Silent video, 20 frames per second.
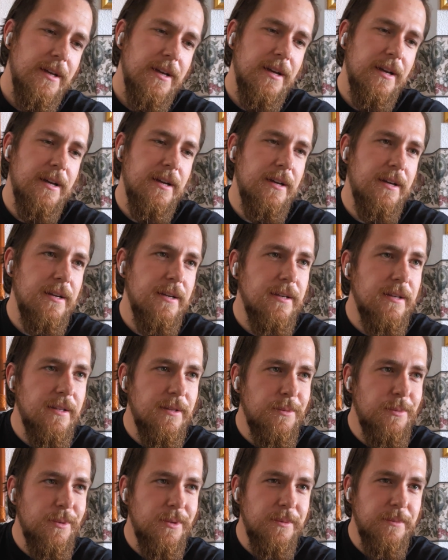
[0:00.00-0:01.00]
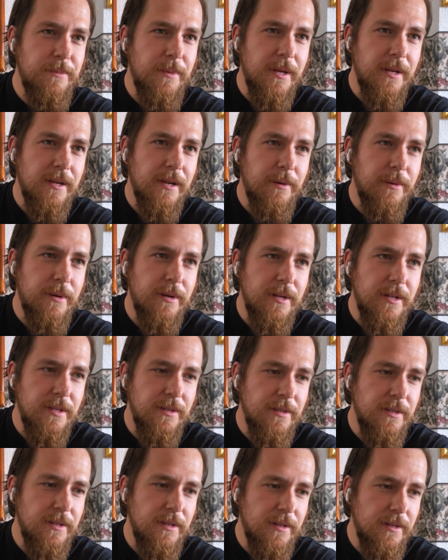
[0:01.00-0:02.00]
Yeah, exactly. It will make our
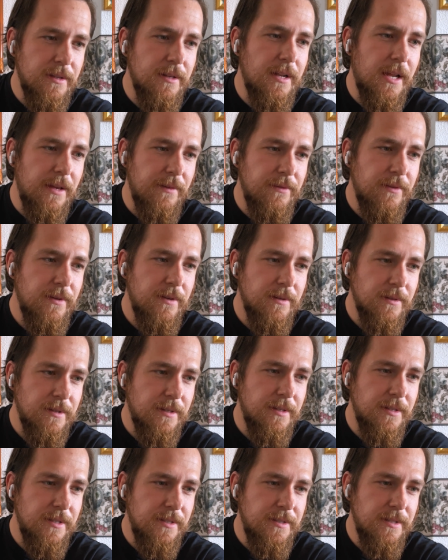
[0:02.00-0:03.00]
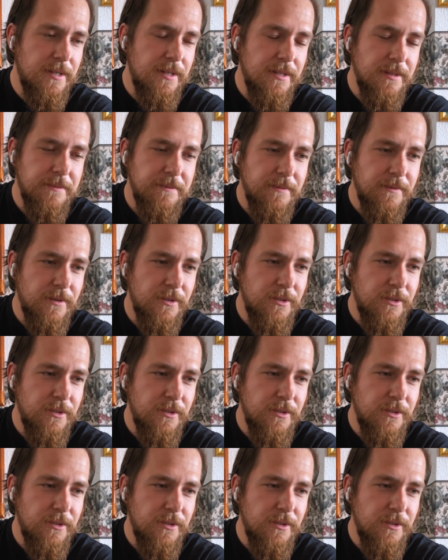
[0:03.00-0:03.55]
life easier, for